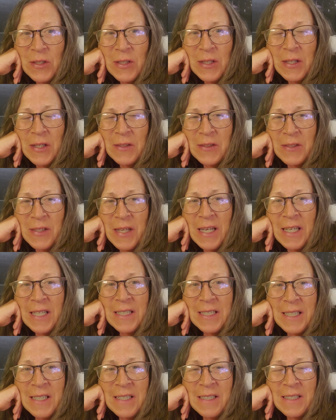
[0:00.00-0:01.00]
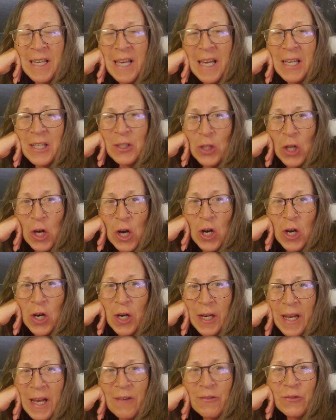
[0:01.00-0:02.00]
It's like it didn't take
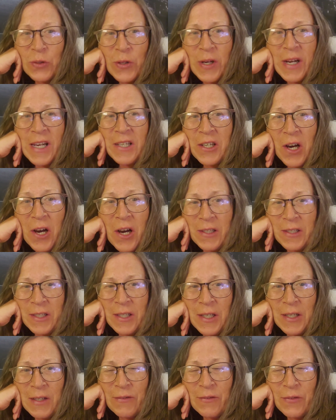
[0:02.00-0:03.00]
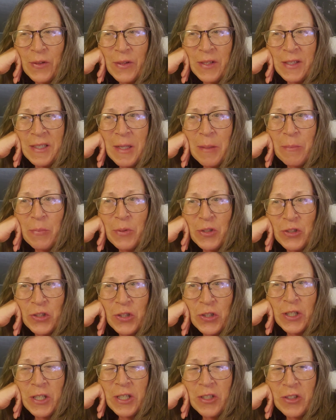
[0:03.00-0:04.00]
long after I got here for the
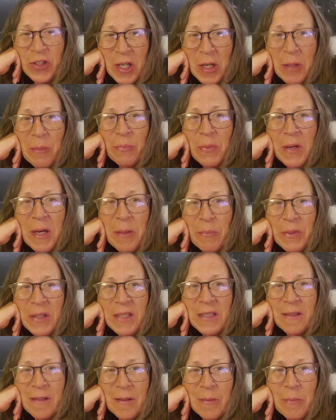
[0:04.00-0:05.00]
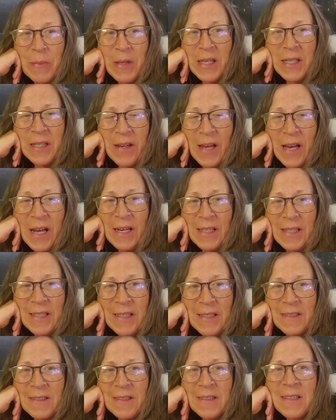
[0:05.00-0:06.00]
temperature to jump up into the
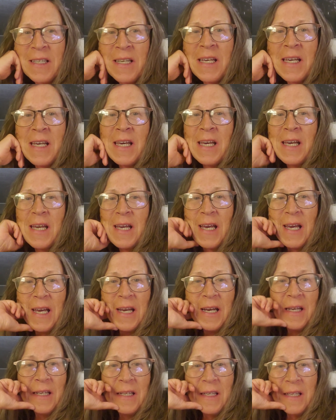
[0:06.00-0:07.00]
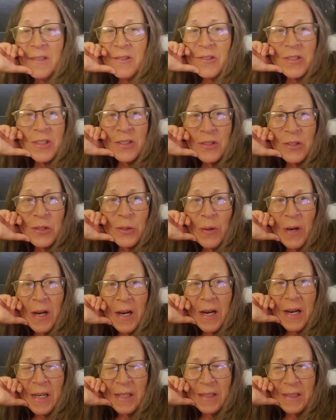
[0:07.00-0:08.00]
mid-90s. And it's just too
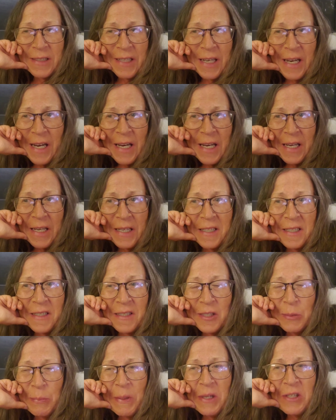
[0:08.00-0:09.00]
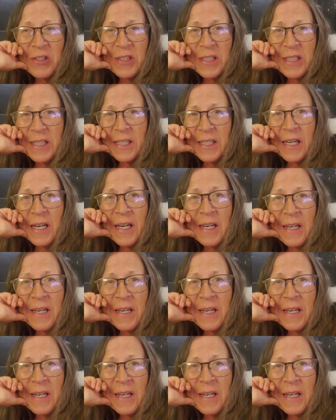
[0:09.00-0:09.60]
hot to hike, especially